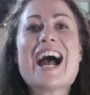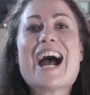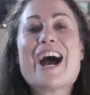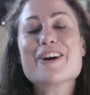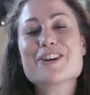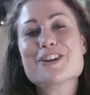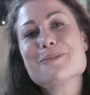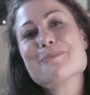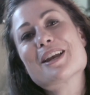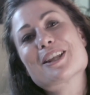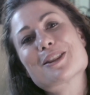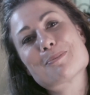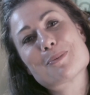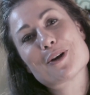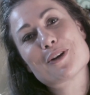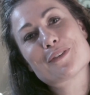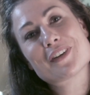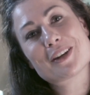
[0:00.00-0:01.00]
How do you make the
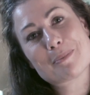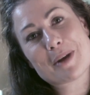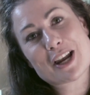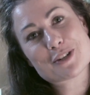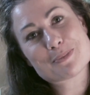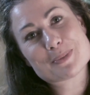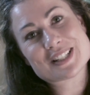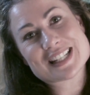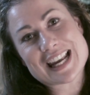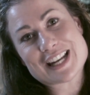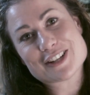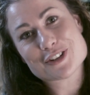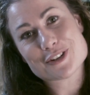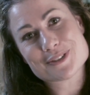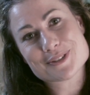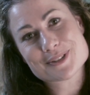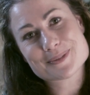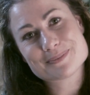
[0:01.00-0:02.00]
perfect mashed
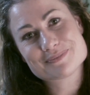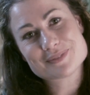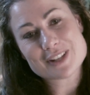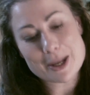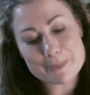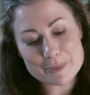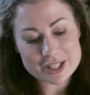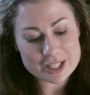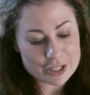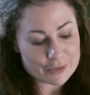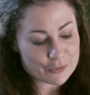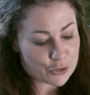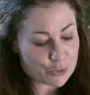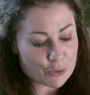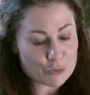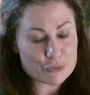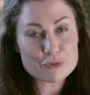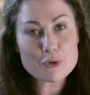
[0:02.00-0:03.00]
potatoes? I'm going to give
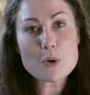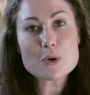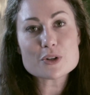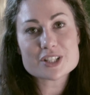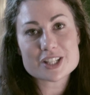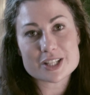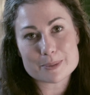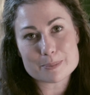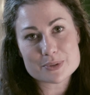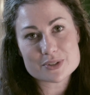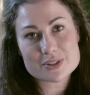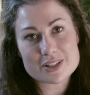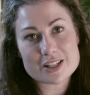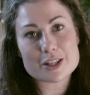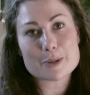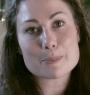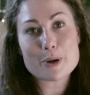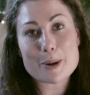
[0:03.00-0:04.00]
you 4 tips
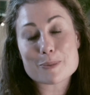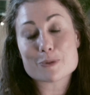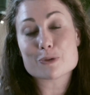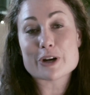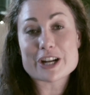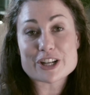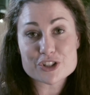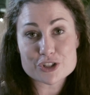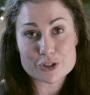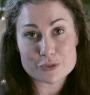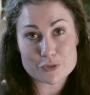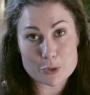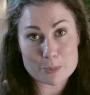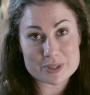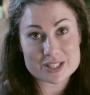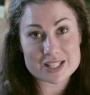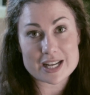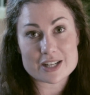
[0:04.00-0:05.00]
in the preparation of
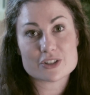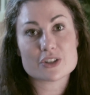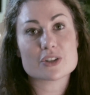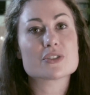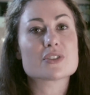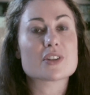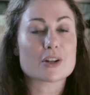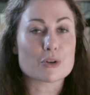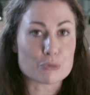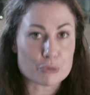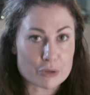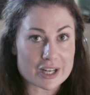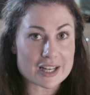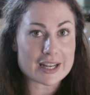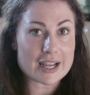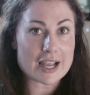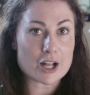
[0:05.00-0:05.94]
your potatoes that'll really